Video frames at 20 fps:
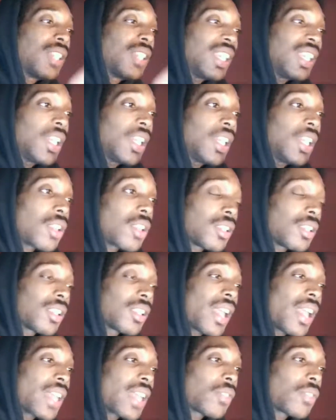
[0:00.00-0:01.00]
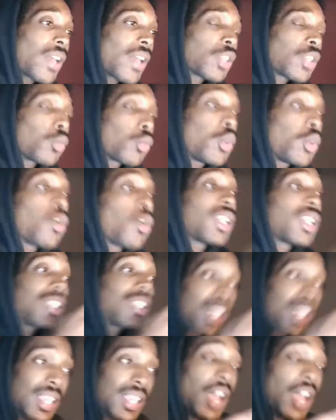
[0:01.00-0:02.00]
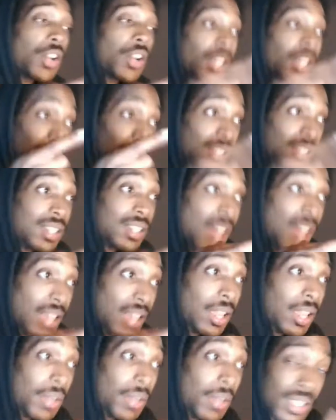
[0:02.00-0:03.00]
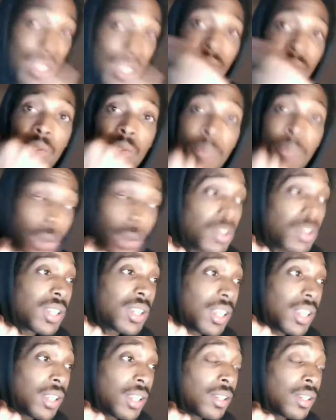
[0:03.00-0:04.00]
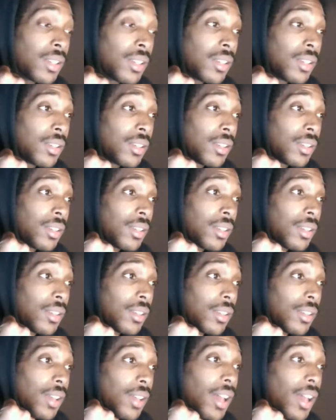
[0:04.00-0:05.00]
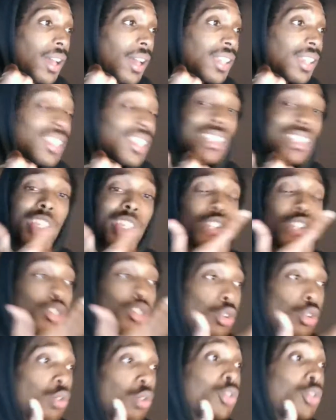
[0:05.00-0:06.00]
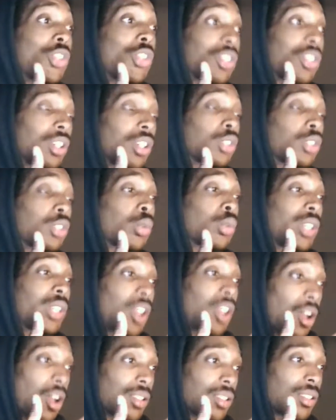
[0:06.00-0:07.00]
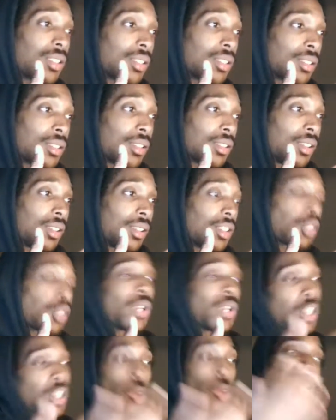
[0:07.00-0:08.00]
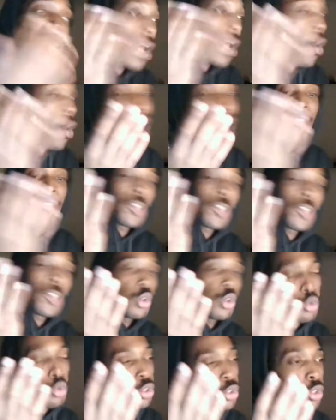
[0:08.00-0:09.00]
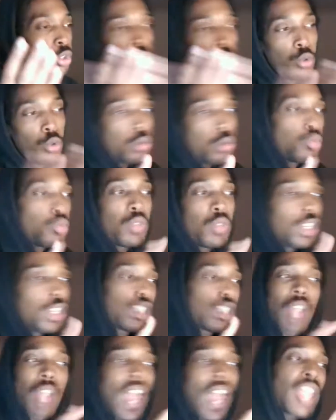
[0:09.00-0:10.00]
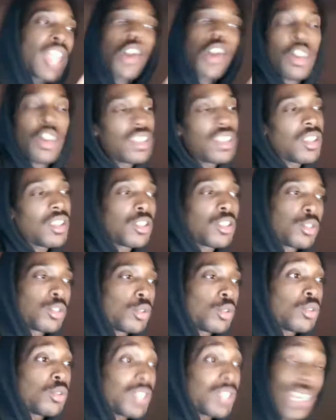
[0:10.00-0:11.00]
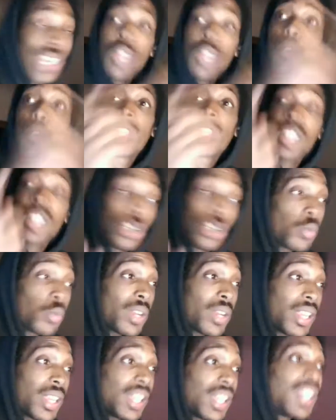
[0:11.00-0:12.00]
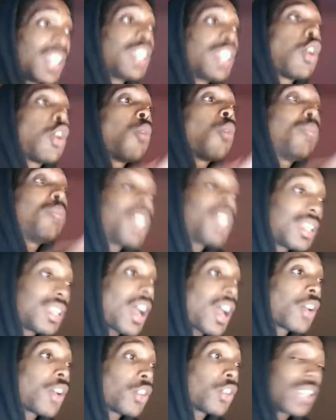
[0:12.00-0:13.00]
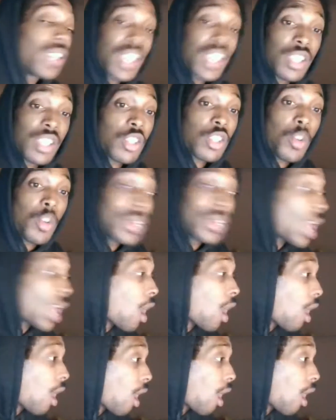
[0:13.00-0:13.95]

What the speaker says: Then he lost his last fight, so we going to see Conor get this knockout he said he was supposed to get against this dude who just took 3 losses. So he gonna be like, I ain't finna lose to you. I ain't all these other dudes. Then they gonna get in the ring and then he gonna beat Conor and niggas is gonna be like.